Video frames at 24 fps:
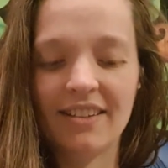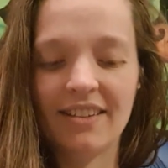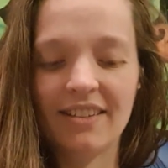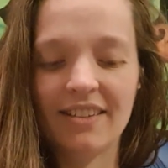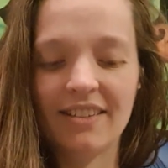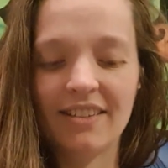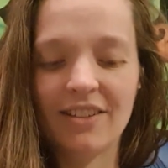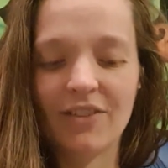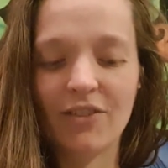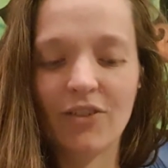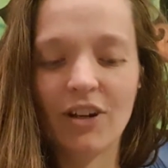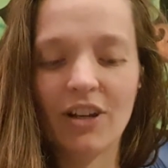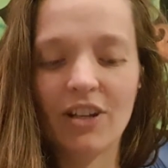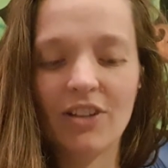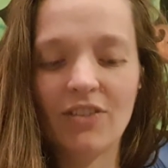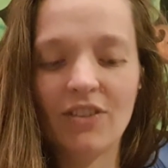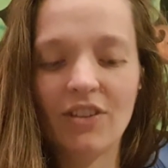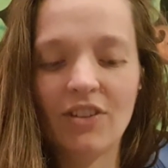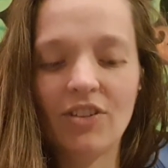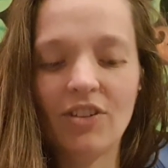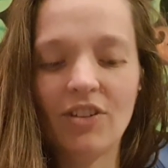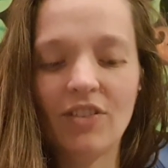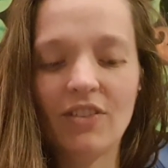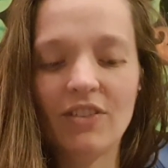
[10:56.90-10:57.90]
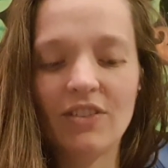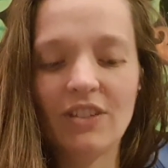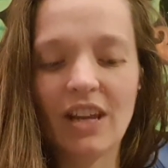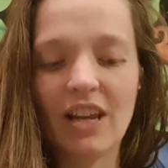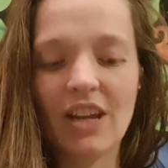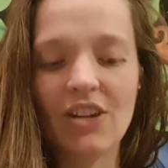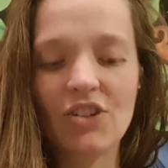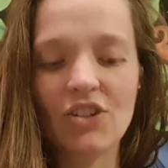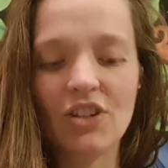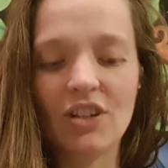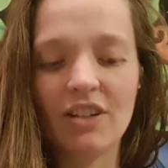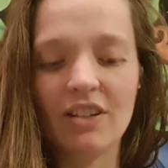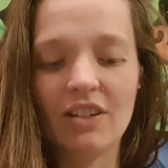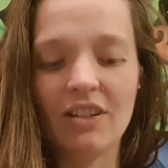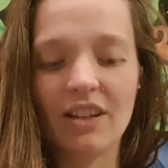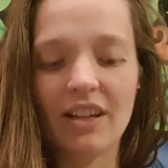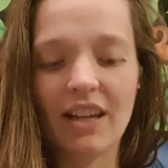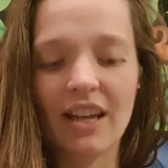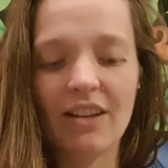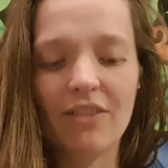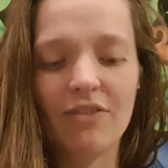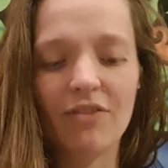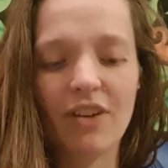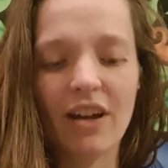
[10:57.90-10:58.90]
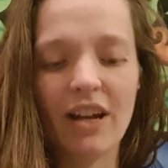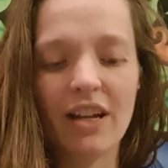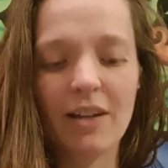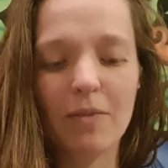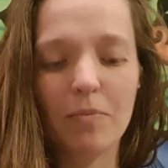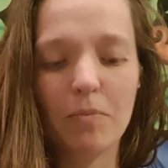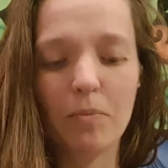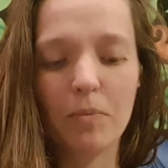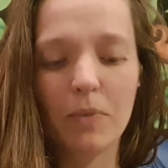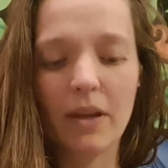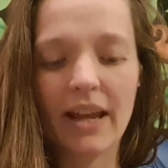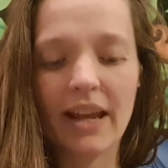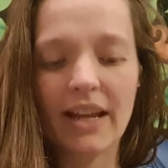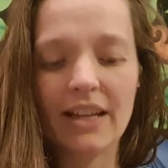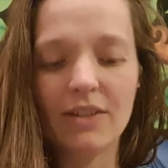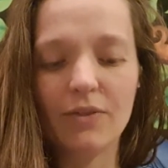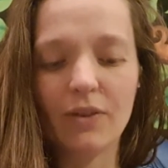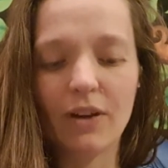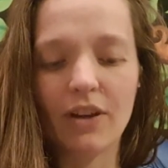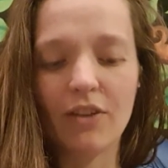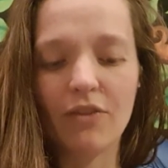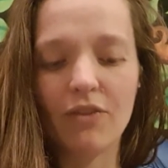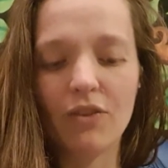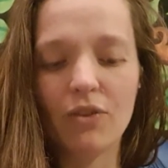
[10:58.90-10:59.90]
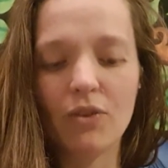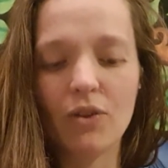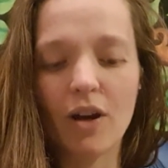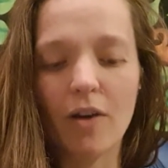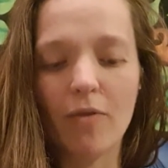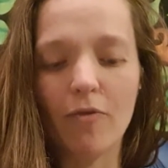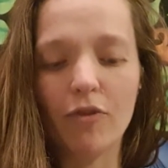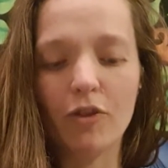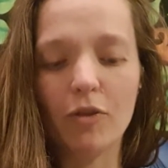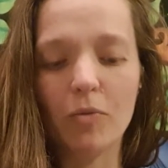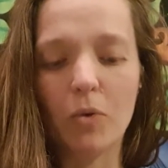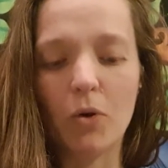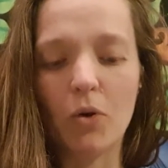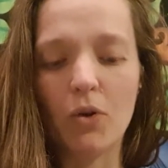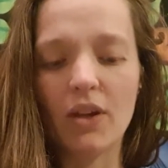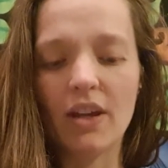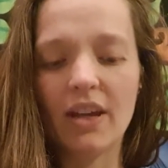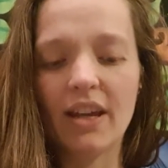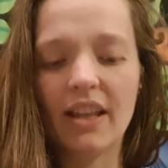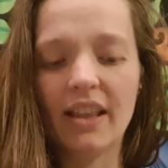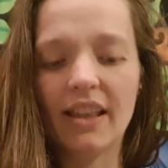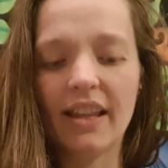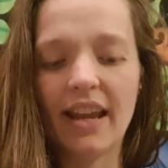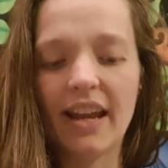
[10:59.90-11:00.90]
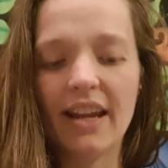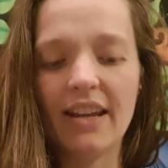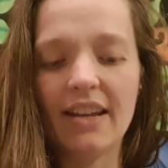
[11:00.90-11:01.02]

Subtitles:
So for this visualization, again, find a place where you feel comfortable. You can lay